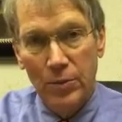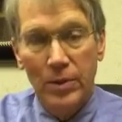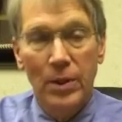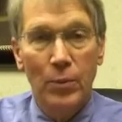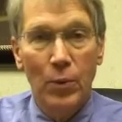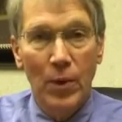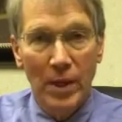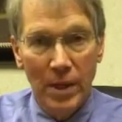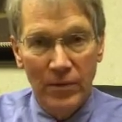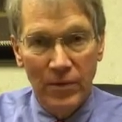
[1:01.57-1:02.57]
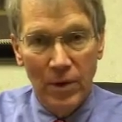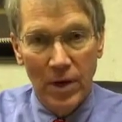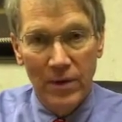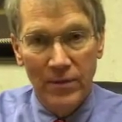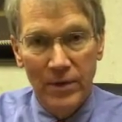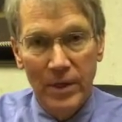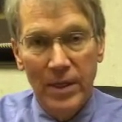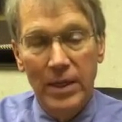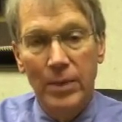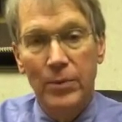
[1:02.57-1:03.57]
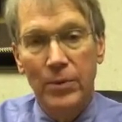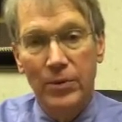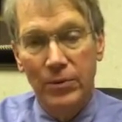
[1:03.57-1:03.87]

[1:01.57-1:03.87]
where number 1 left off, and number